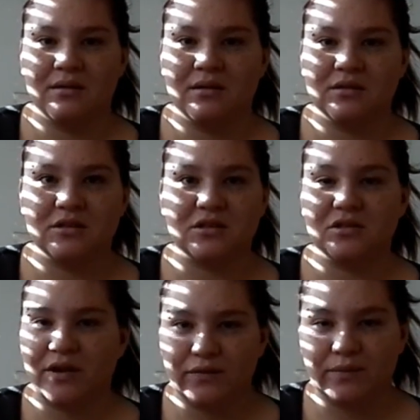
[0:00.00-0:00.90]
Just
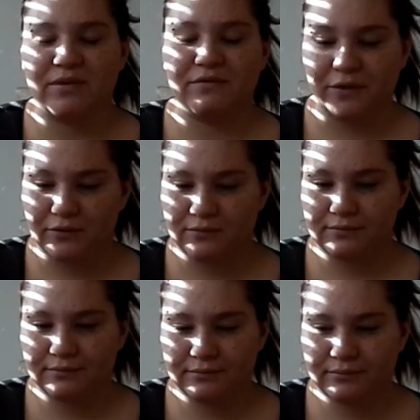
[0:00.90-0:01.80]
straight from the fruit.
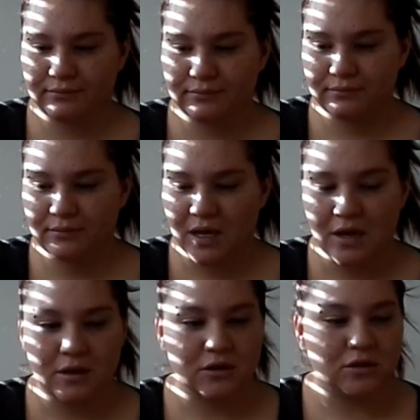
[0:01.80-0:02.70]

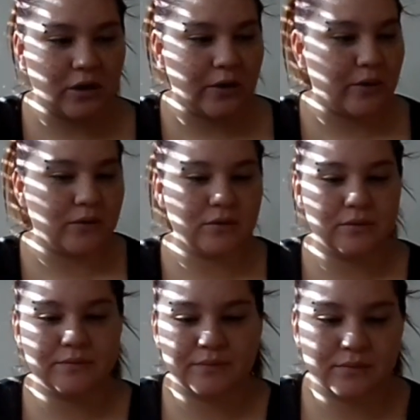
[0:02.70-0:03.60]
So,
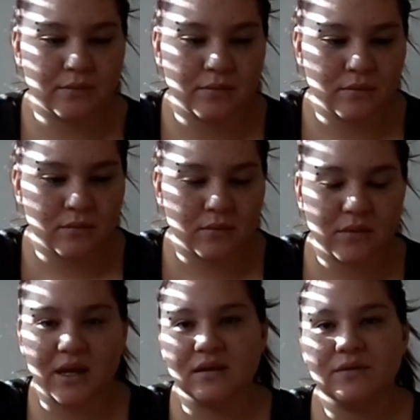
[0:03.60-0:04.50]

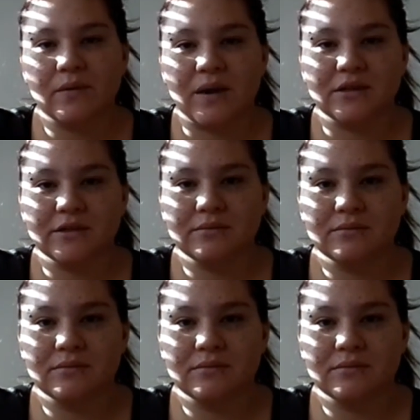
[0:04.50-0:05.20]
thanks for watching.